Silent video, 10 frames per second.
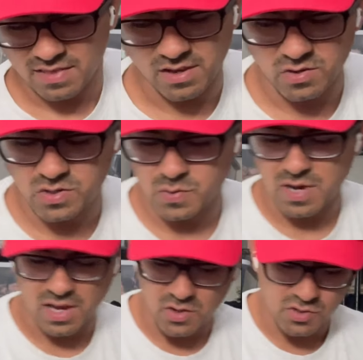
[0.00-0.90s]
you do
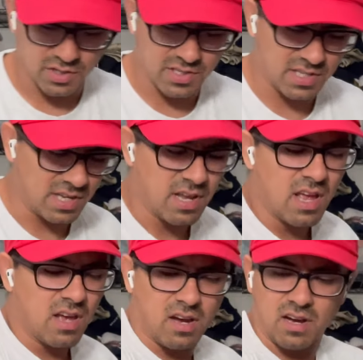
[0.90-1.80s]
not usually see
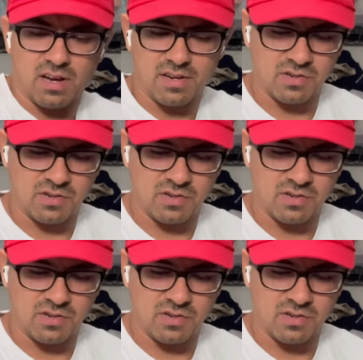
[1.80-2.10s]
on